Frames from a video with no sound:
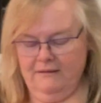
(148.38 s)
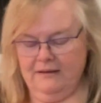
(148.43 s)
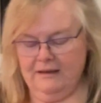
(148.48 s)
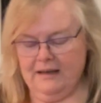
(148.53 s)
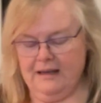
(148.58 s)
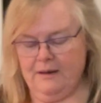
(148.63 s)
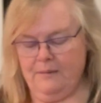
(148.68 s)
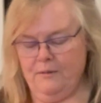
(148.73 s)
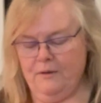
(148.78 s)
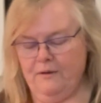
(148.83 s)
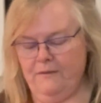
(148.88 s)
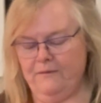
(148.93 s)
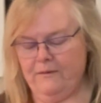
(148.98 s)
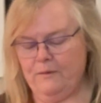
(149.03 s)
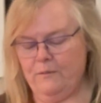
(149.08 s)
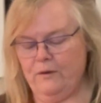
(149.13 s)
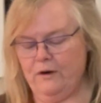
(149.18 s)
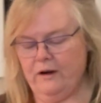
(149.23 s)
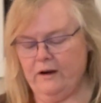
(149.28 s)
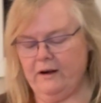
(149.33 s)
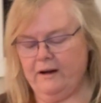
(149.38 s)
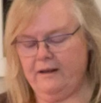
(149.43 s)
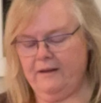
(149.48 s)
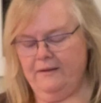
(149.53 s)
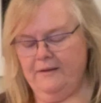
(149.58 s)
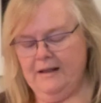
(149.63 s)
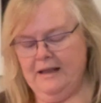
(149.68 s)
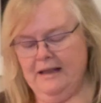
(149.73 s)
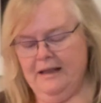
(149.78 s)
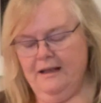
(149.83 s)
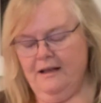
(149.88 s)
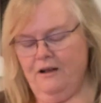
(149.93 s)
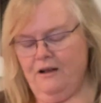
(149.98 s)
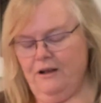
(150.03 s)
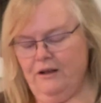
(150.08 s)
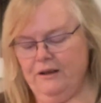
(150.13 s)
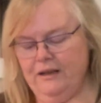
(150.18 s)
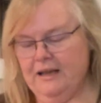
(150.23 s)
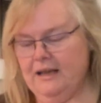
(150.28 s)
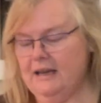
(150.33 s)
come home from work.
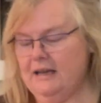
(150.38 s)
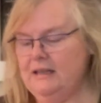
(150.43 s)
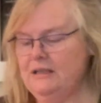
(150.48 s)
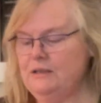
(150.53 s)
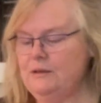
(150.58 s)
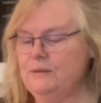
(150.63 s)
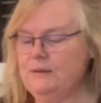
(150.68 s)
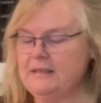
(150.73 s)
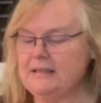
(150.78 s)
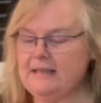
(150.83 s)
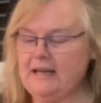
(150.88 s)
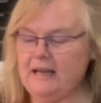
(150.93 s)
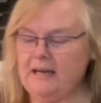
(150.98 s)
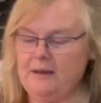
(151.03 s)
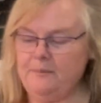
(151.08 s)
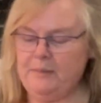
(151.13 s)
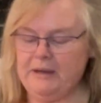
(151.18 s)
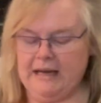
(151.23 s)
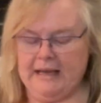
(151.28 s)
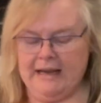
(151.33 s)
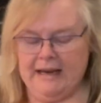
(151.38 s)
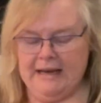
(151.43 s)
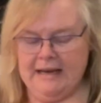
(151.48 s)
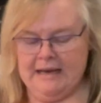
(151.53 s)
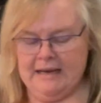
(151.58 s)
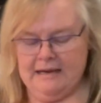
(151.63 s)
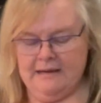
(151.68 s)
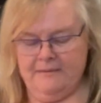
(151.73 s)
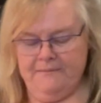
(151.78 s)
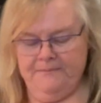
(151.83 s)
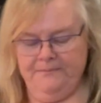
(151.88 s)
All you got to do is cut up an onion